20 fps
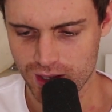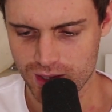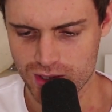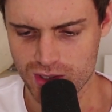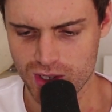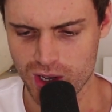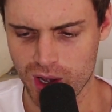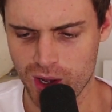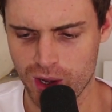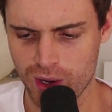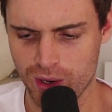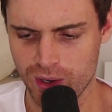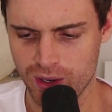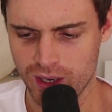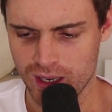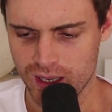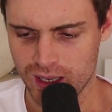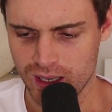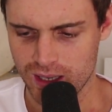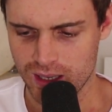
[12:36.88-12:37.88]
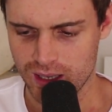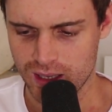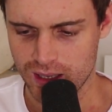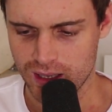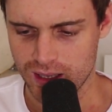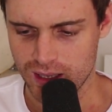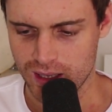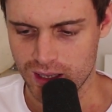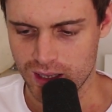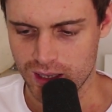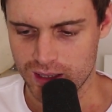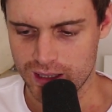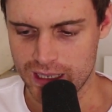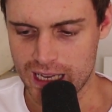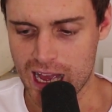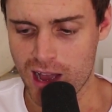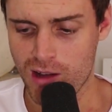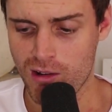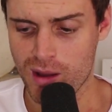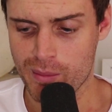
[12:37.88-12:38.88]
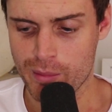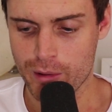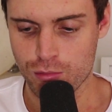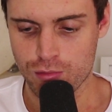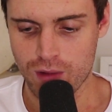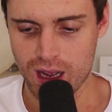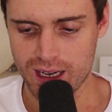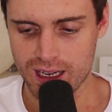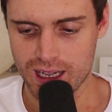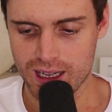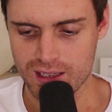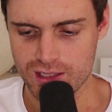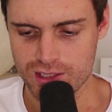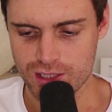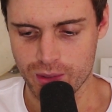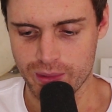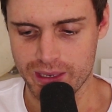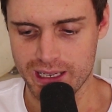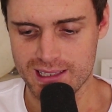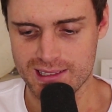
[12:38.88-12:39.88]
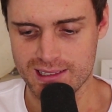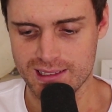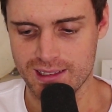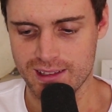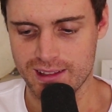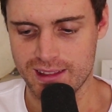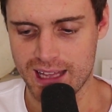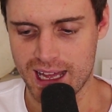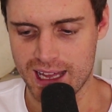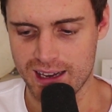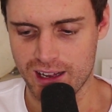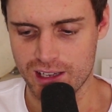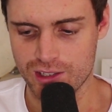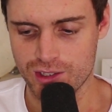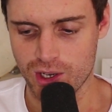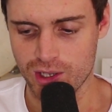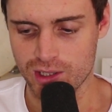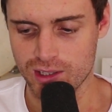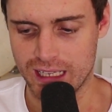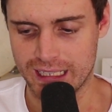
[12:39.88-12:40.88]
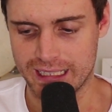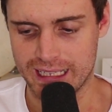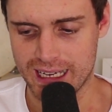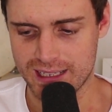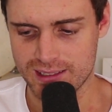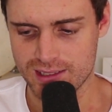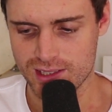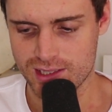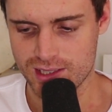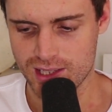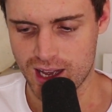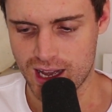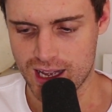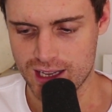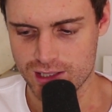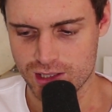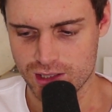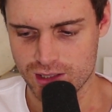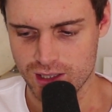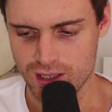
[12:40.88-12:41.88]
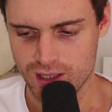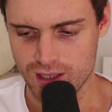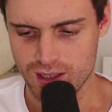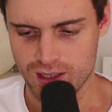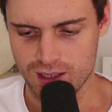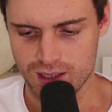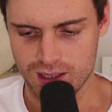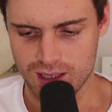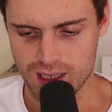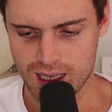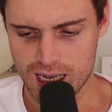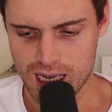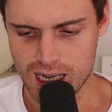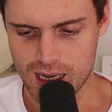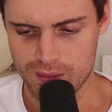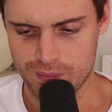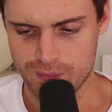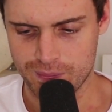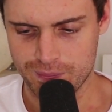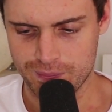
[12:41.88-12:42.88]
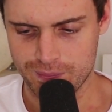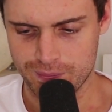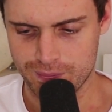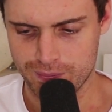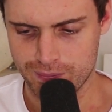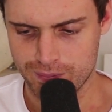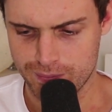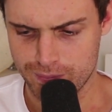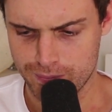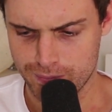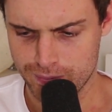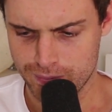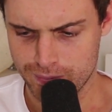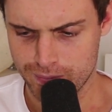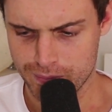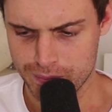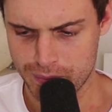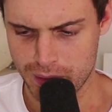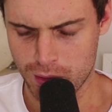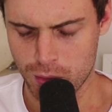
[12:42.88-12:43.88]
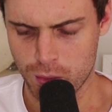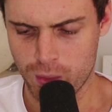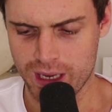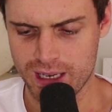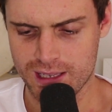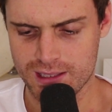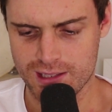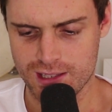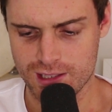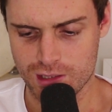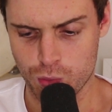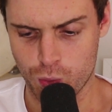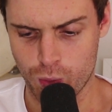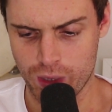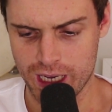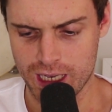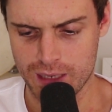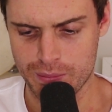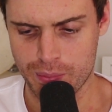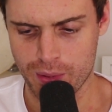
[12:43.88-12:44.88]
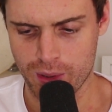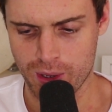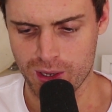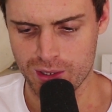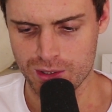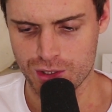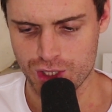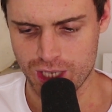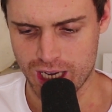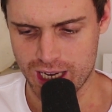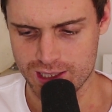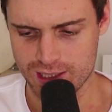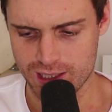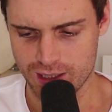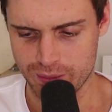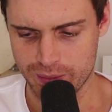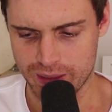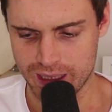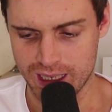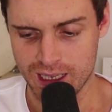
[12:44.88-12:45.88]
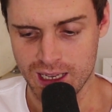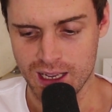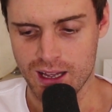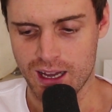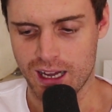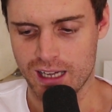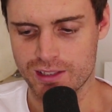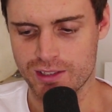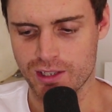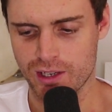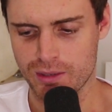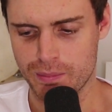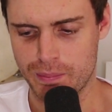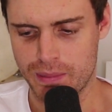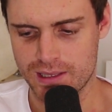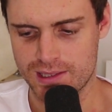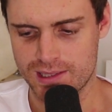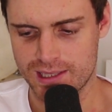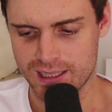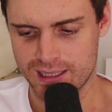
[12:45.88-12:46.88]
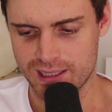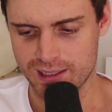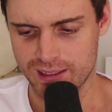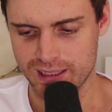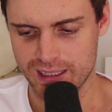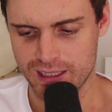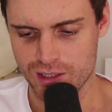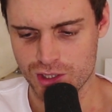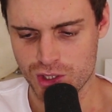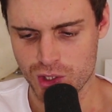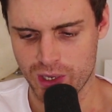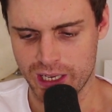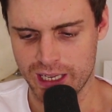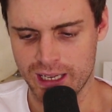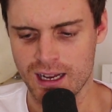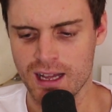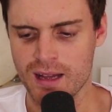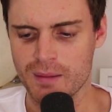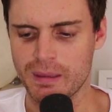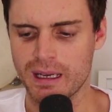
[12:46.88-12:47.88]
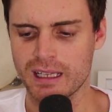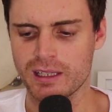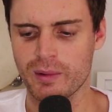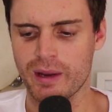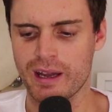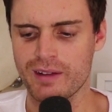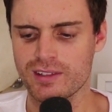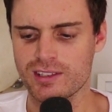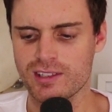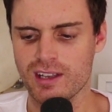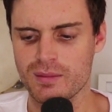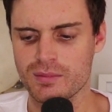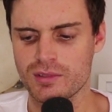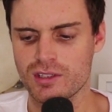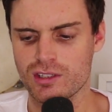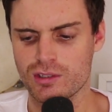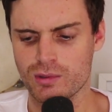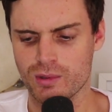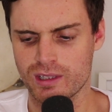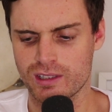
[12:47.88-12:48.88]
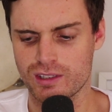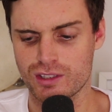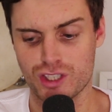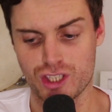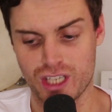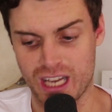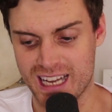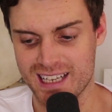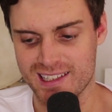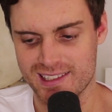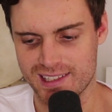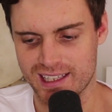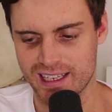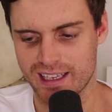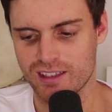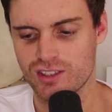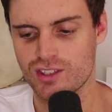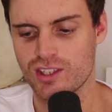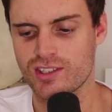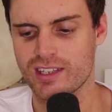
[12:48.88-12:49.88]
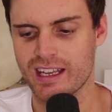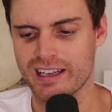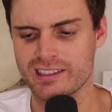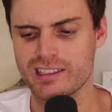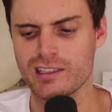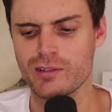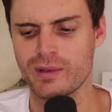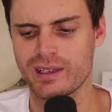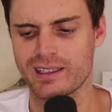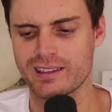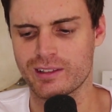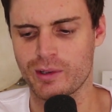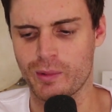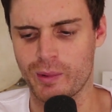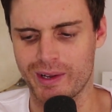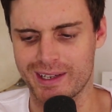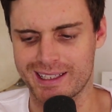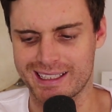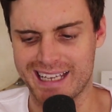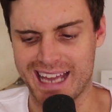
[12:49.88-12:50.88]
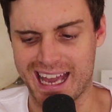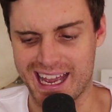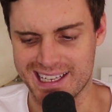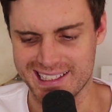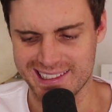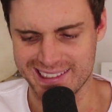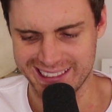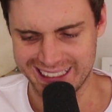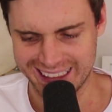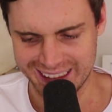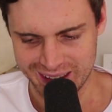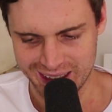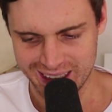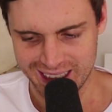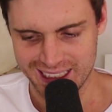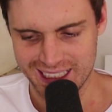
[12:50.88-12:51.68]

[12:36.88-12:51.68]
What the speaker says: So... Now I'm a runner, so it isn't that I don't like exercise, but when it's this weird bird chasing me, I don't particularly enjoy it. By the way, every time she's written chasing, she's actually written the word casing.